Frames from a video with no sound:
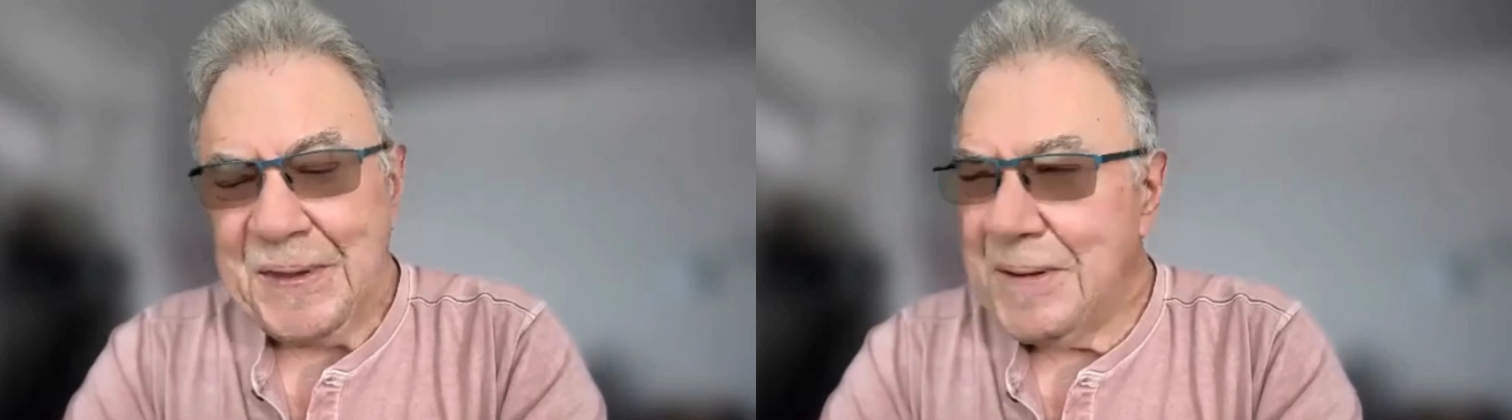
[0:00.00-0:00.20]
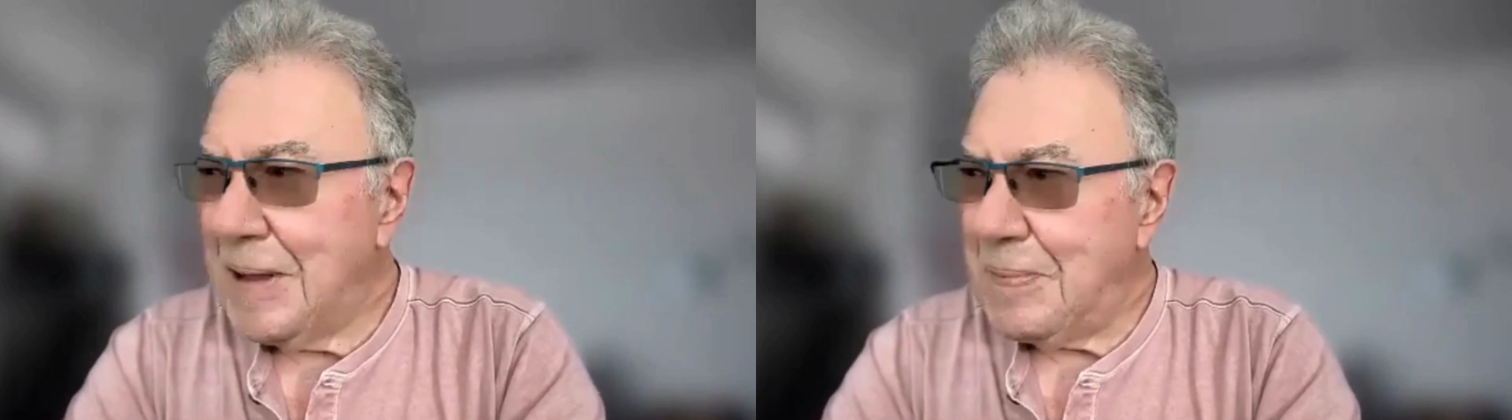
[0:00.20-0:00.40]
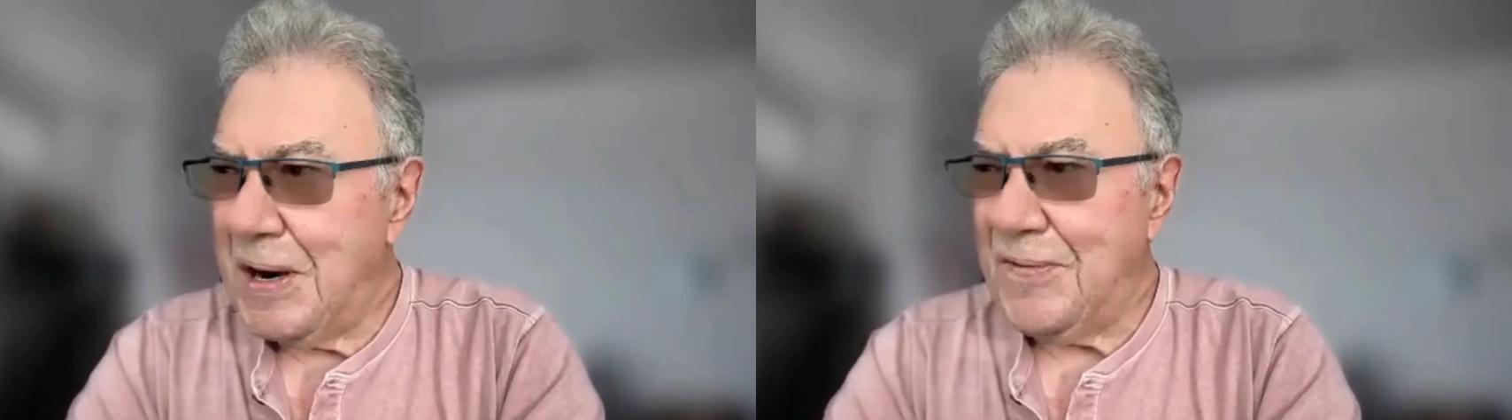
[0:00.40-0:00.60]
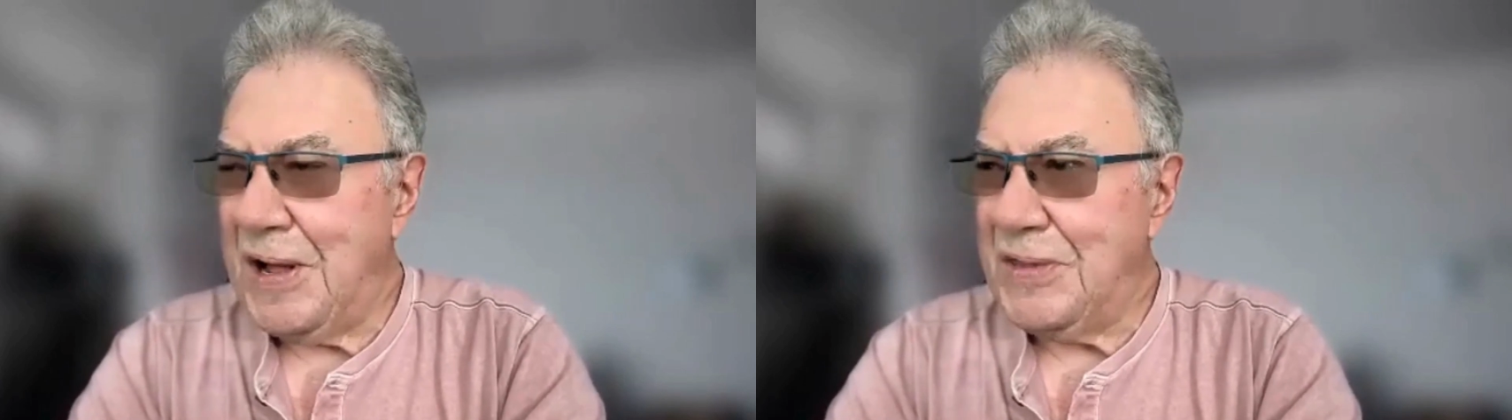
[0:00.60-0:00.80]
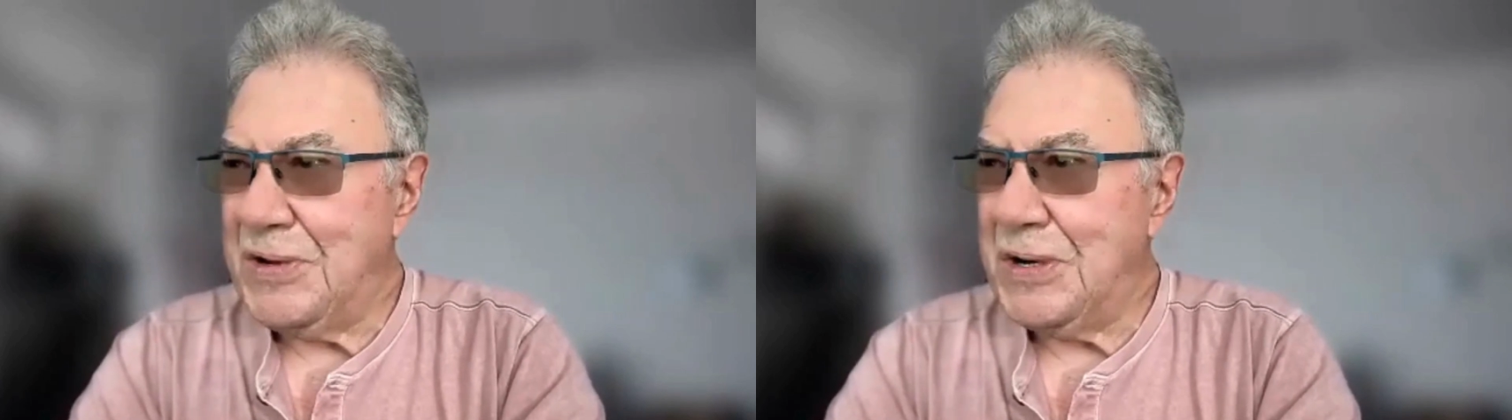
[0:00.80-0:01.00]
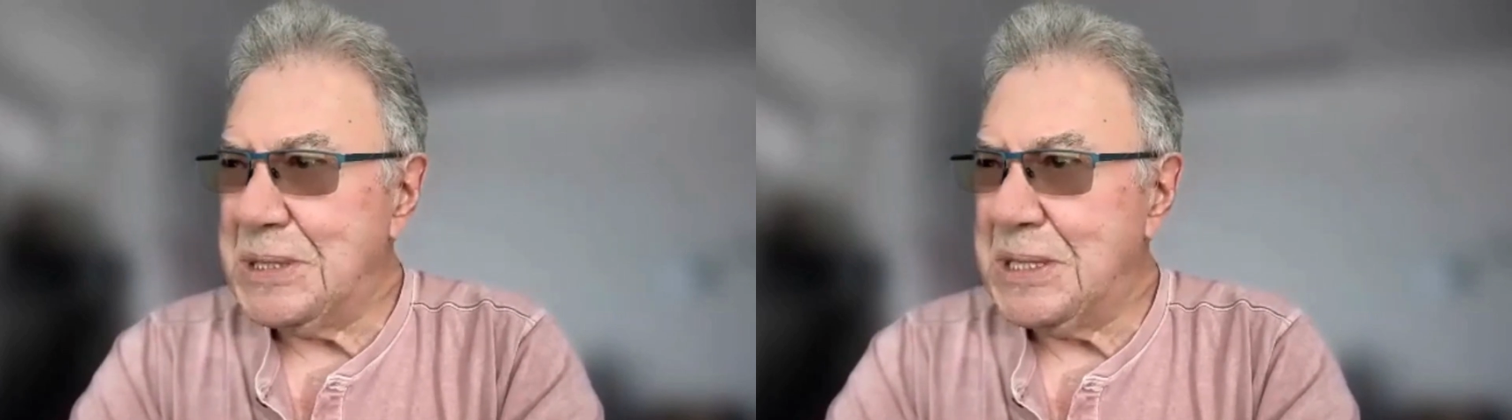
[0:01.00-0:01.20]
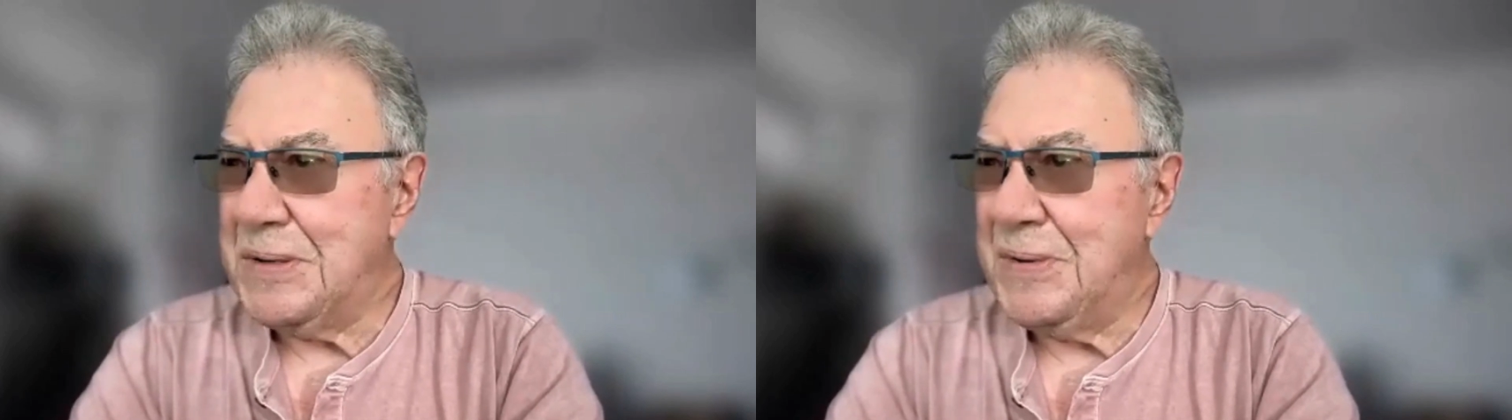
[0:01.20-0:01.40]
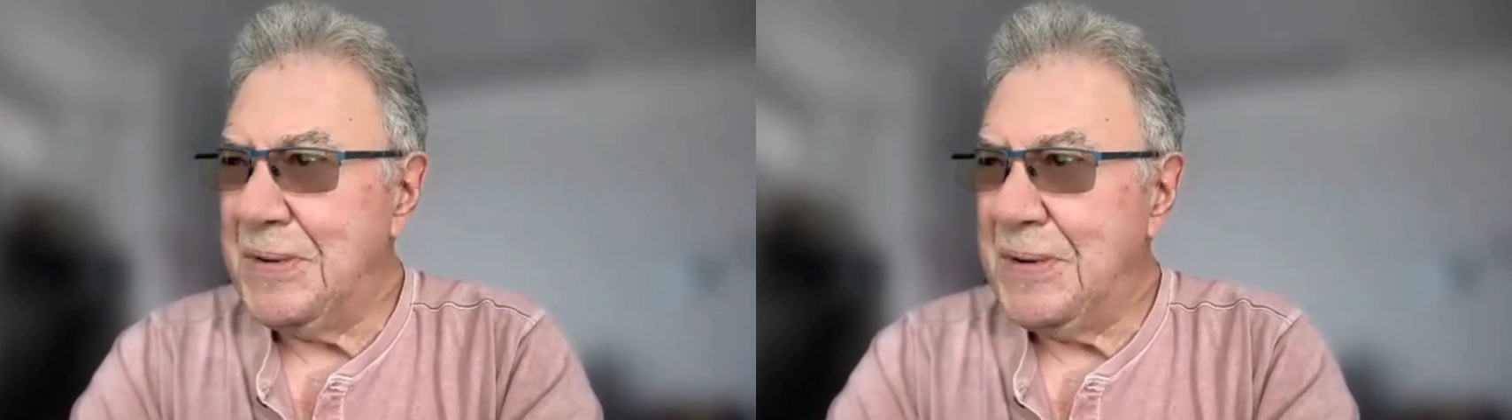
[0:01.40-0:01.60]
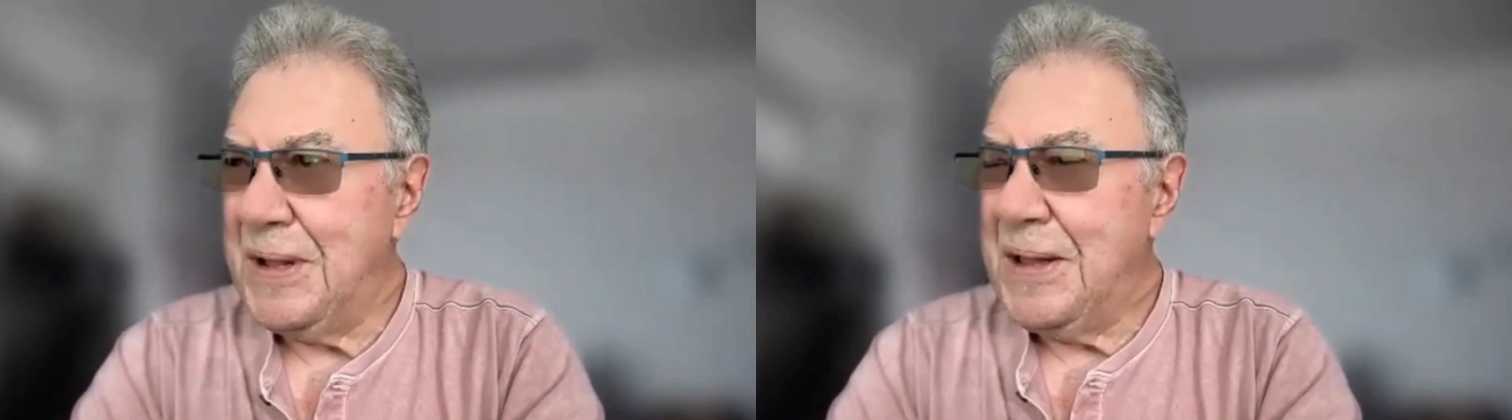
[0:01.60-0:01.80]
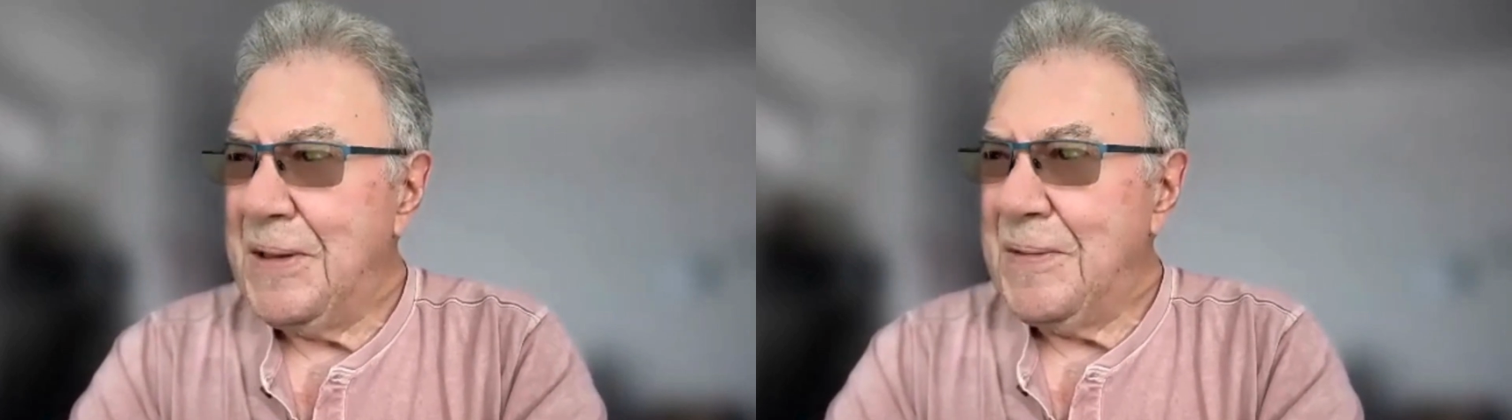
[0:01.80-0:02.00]
part of Honduras, and
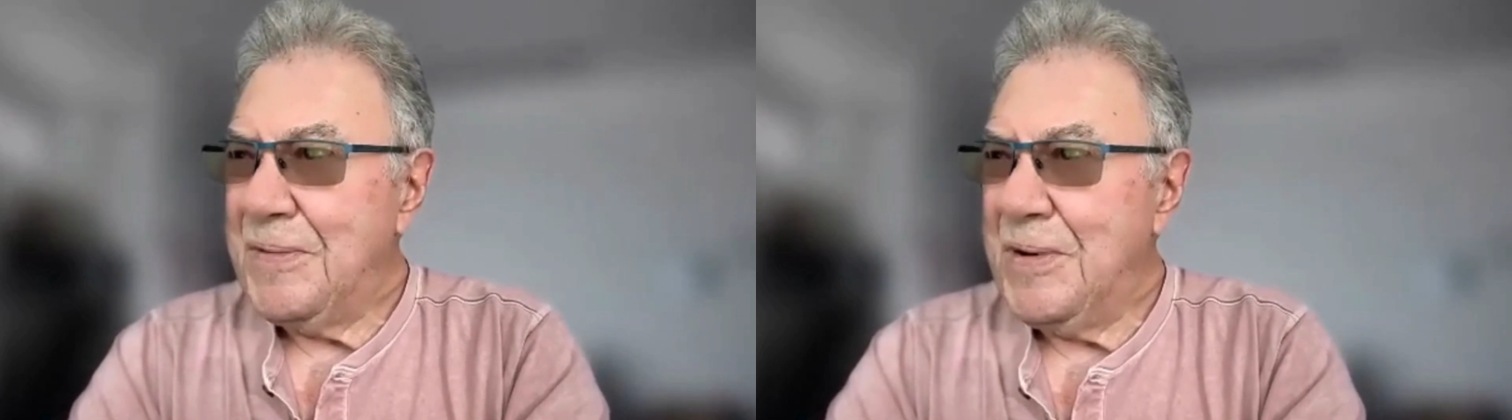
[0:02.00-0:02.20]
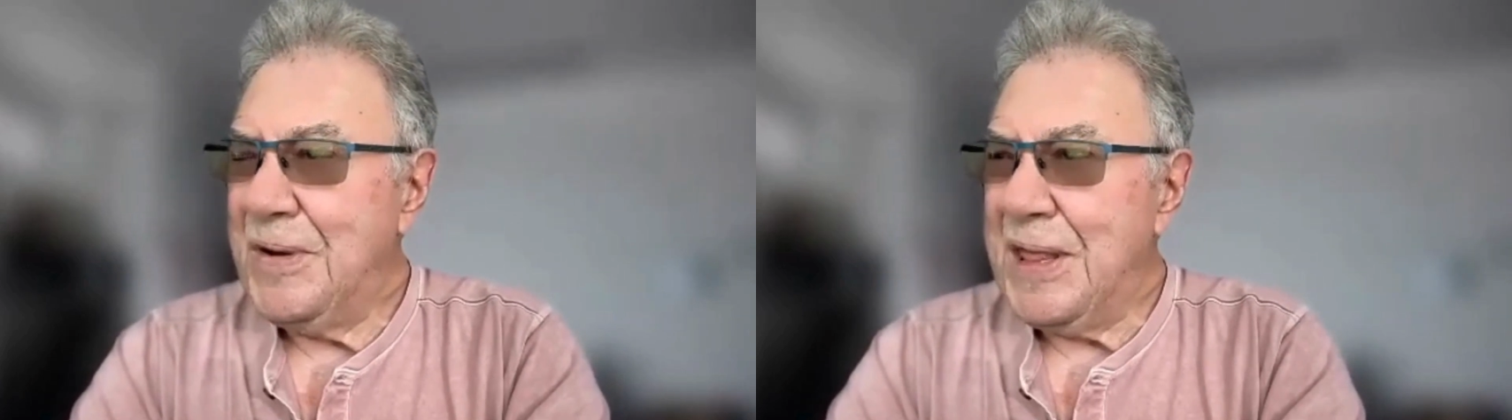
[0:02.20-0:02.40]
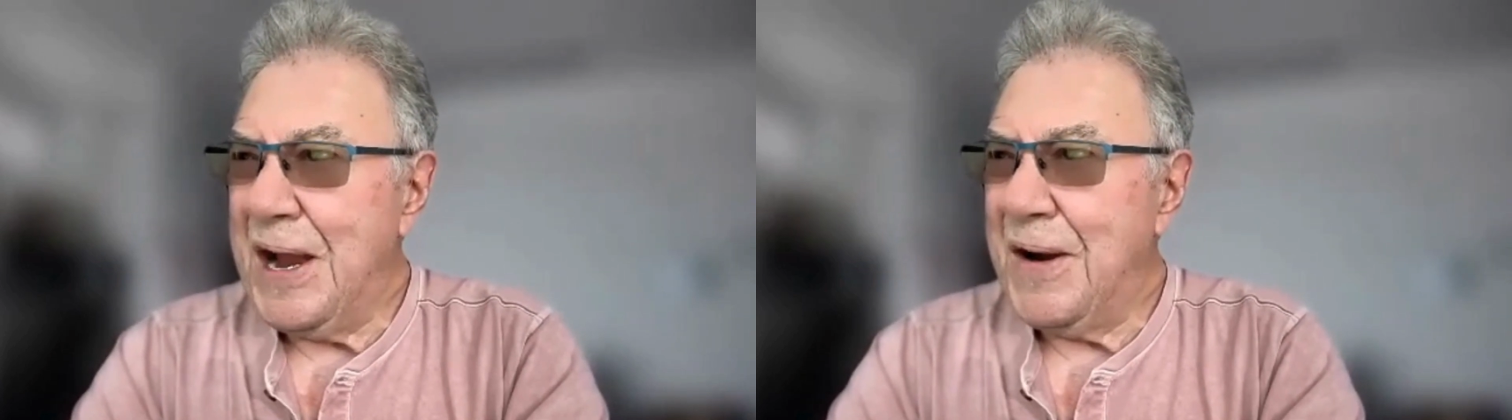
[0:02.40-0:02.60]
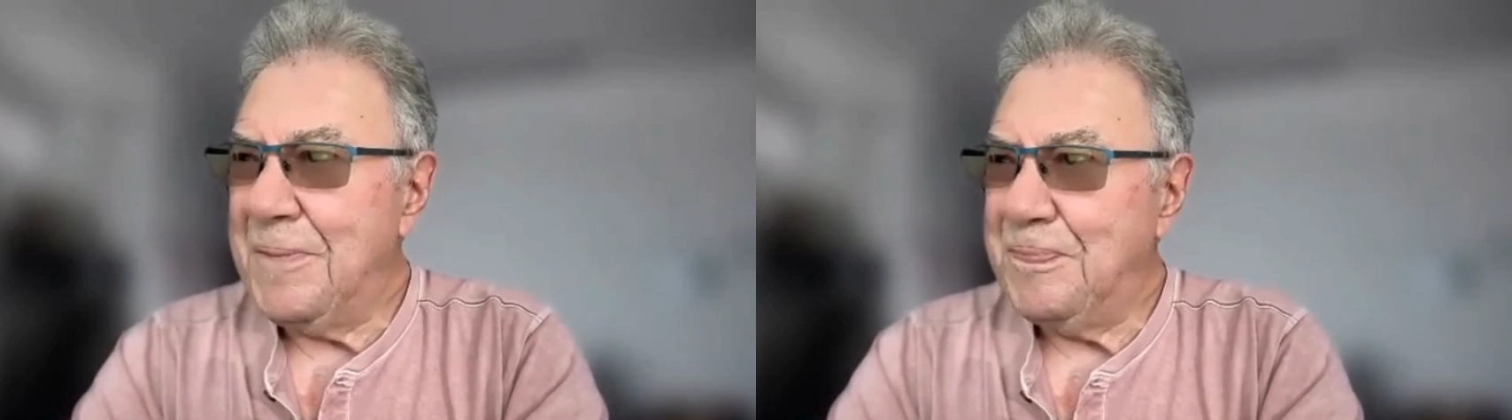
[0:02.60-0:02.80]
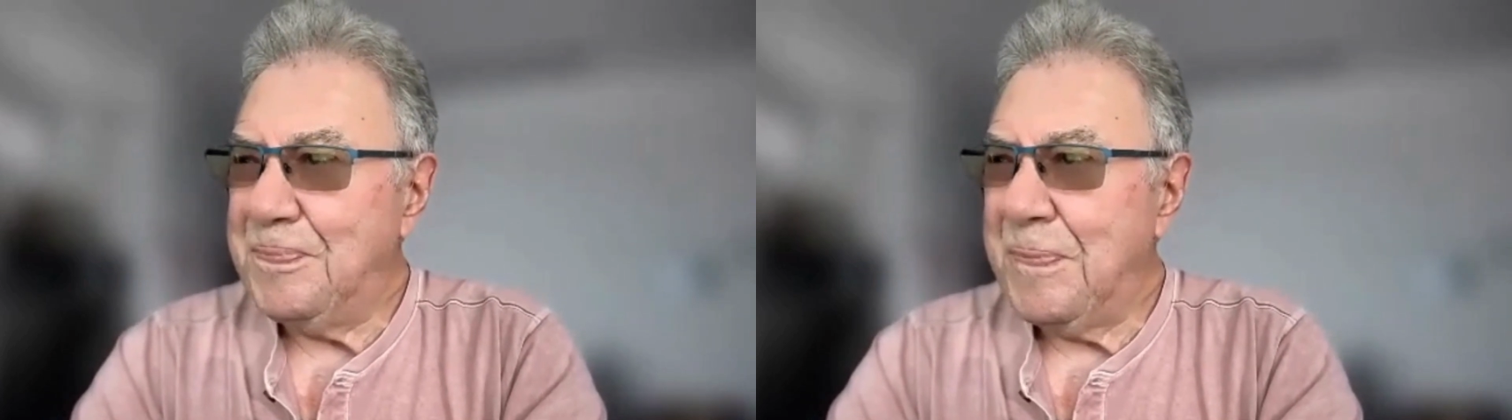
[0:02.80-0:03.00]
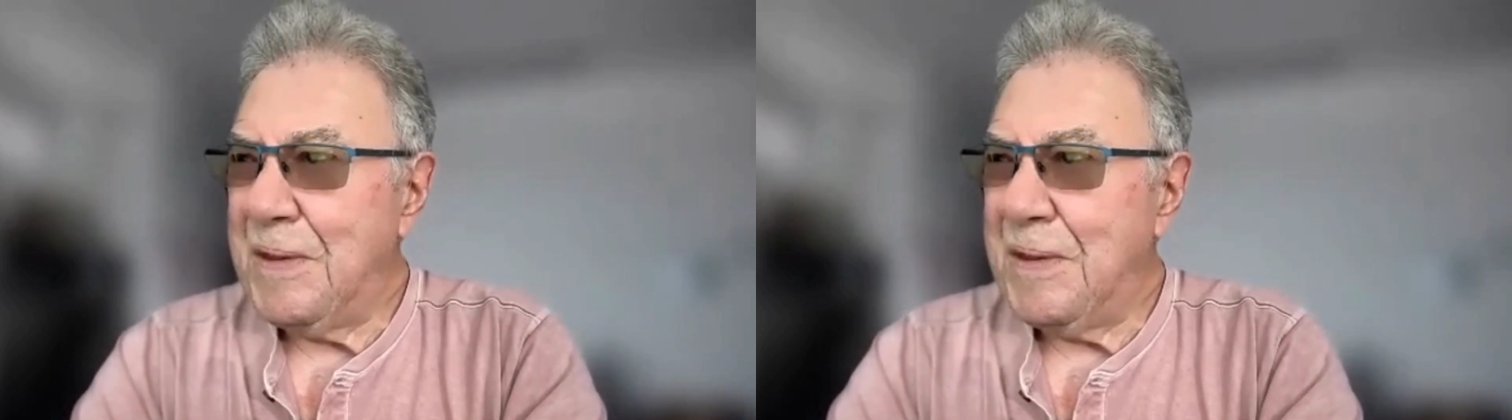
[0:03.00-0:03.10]
we were there.